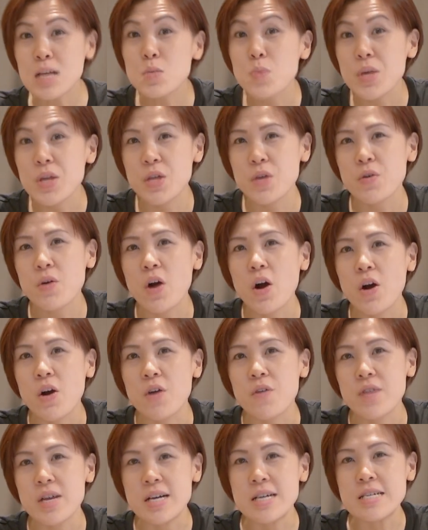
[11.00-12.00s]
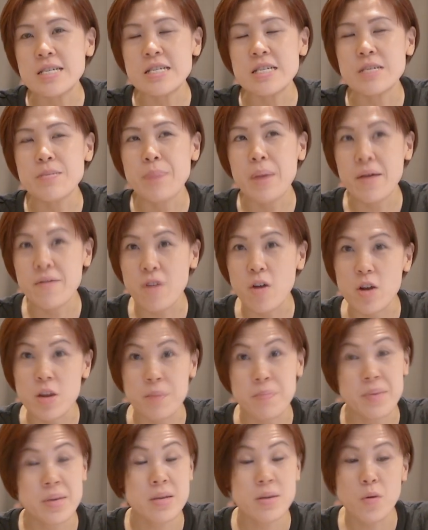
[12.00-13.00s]
video of Math
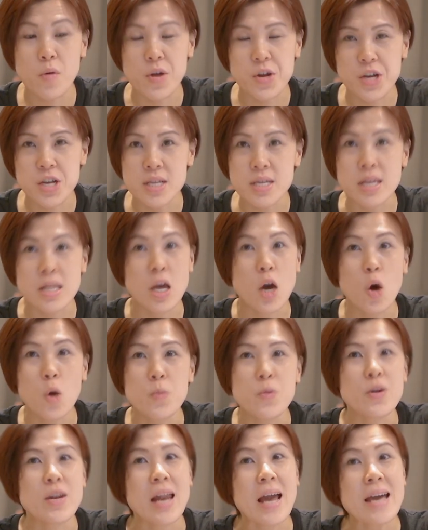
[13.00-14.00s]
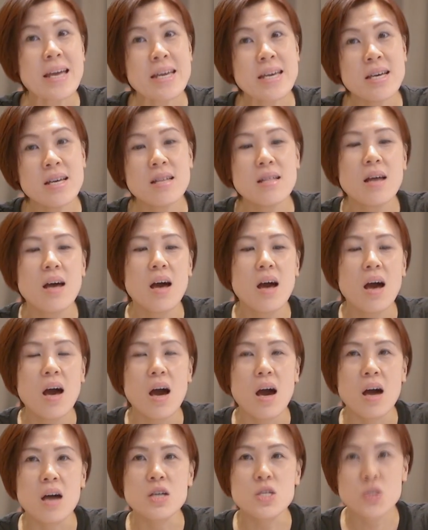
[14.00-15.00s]
Olympiad questions, and I hope you like it.
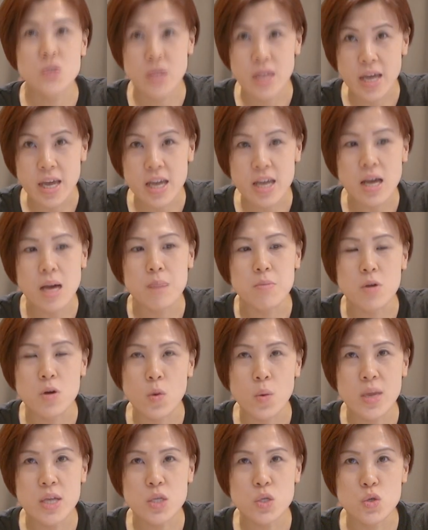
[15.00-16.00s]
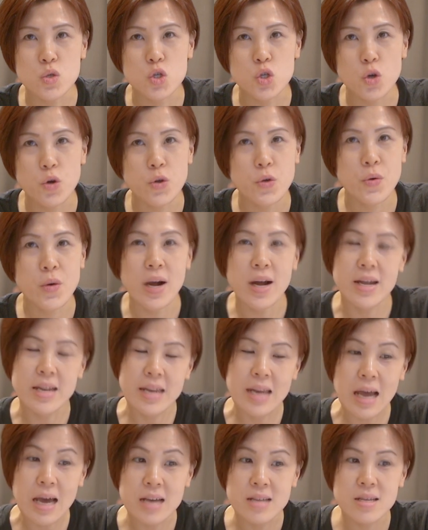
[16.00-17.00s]
Today, I'm going to show you
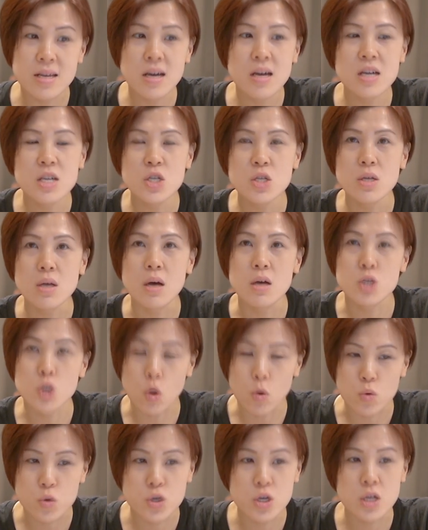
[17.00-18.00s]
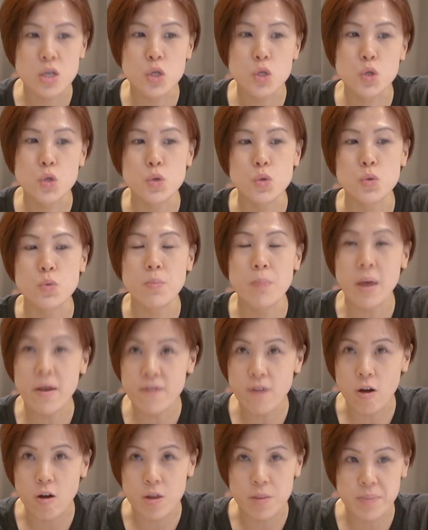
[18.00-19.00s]
another solutions to
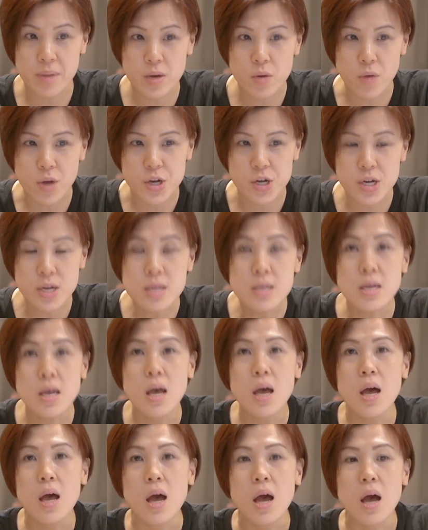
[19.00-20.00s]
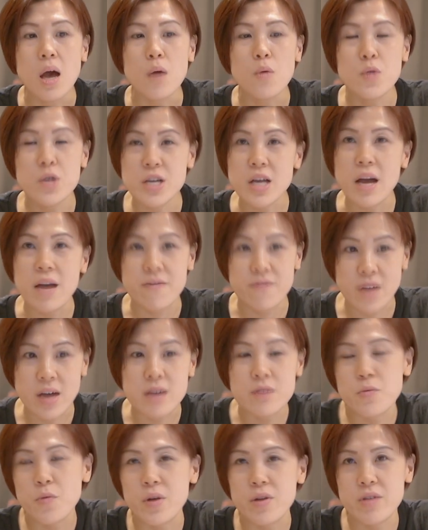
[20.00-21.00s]
Math Olympiad questions, which I
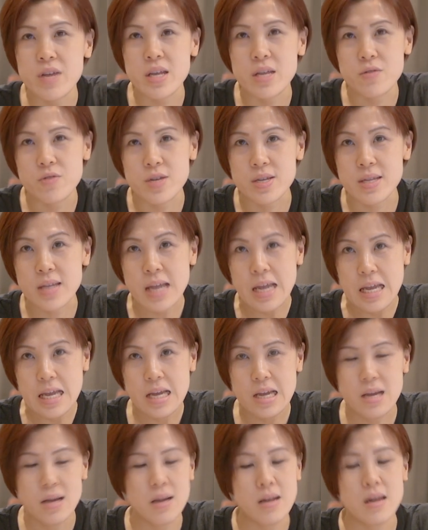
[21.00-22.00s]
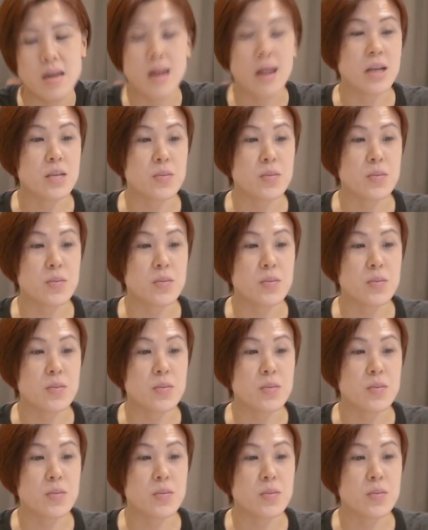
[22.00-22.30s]
found very interesting. Let's